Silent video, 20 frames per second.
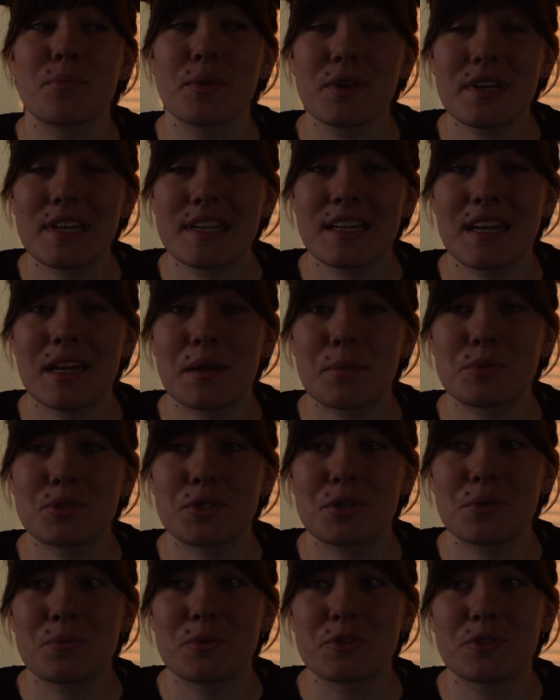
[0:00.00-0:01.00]
book
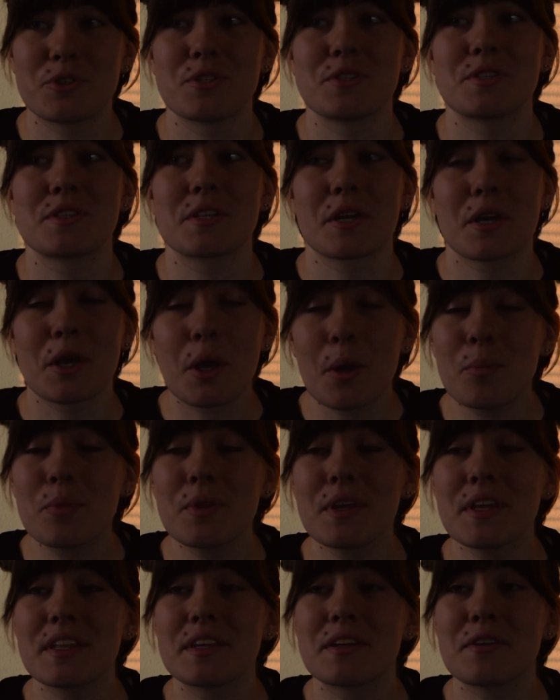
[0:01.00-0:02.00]
adaptation, which is
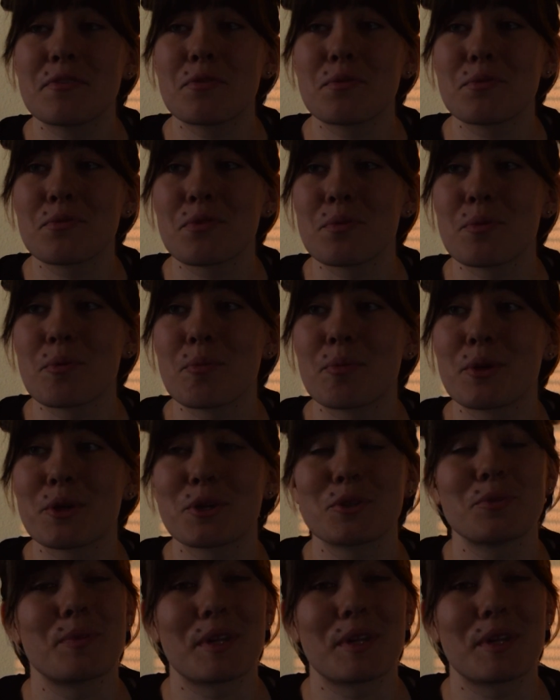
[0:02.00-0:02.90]
completely different from the books,